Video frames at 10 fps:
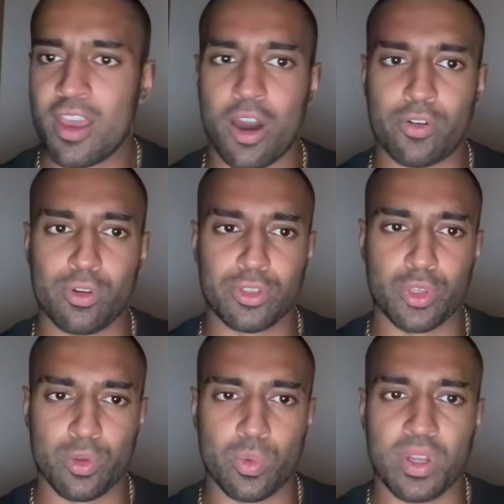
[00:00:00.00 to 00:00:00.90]
are also
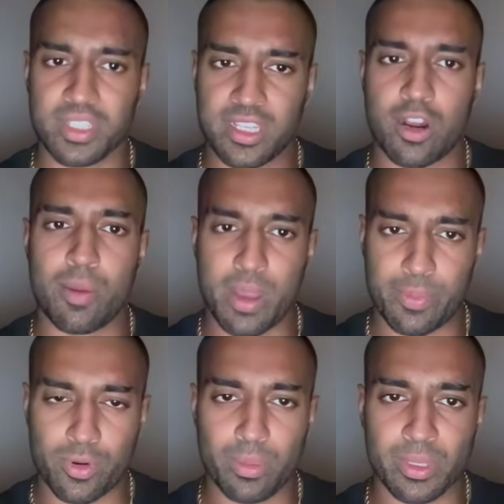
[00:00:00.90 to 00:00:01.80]
the ones that are my
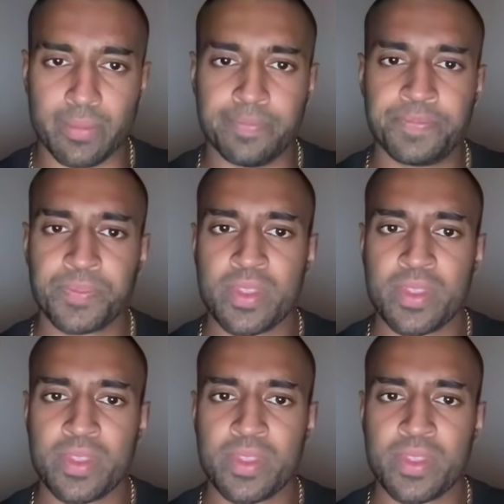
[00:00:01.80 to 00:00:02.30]
problem.